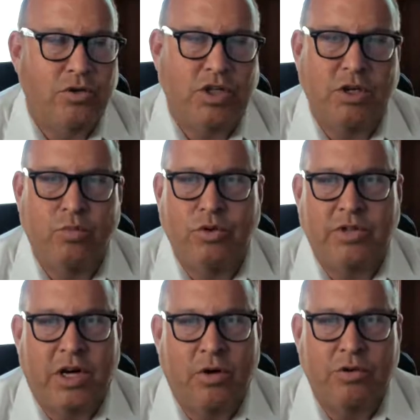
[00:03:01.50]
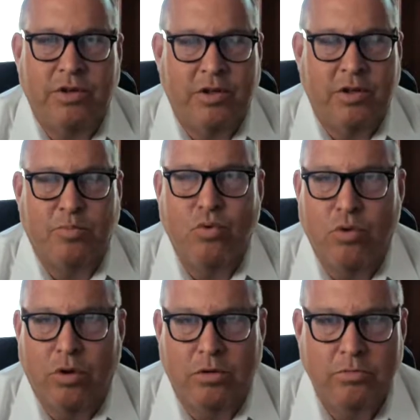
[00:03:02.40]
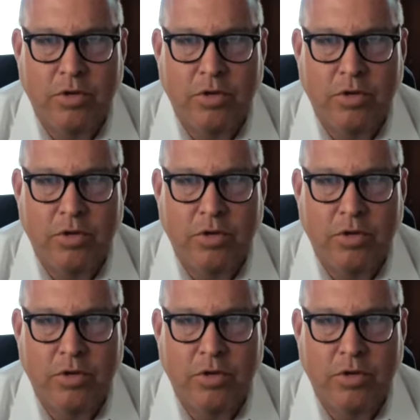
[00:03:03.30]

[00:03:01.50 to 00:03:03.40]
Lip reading: she was out at the pool.